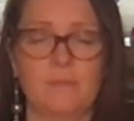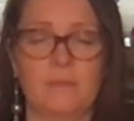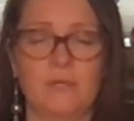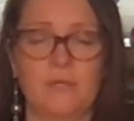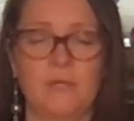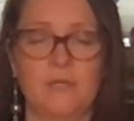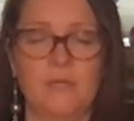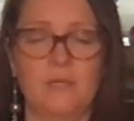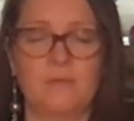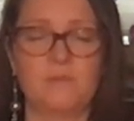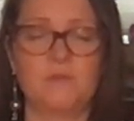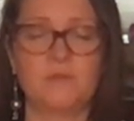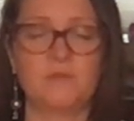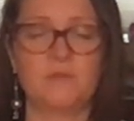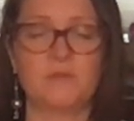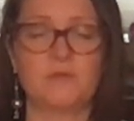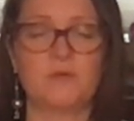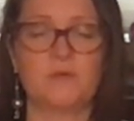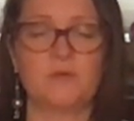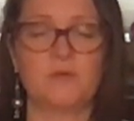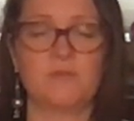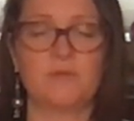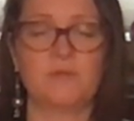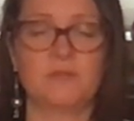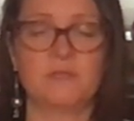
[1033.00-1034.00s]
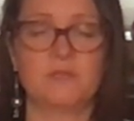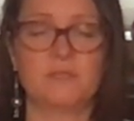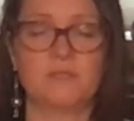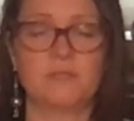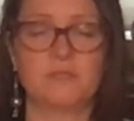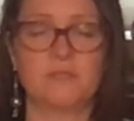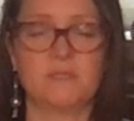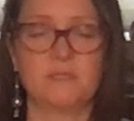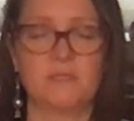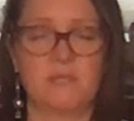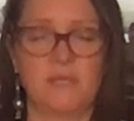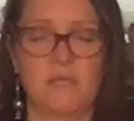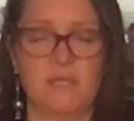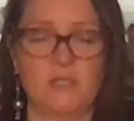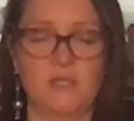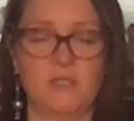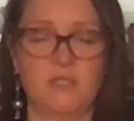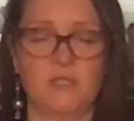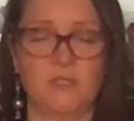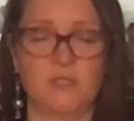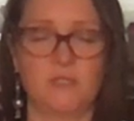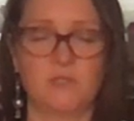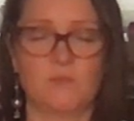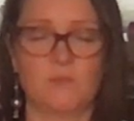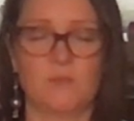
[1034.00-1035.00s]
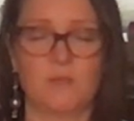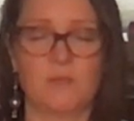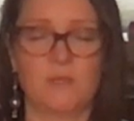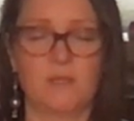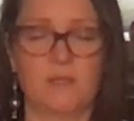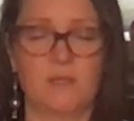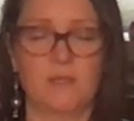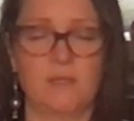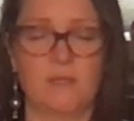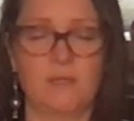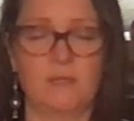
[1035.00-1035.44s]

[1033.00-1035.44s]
and observe the sensations within.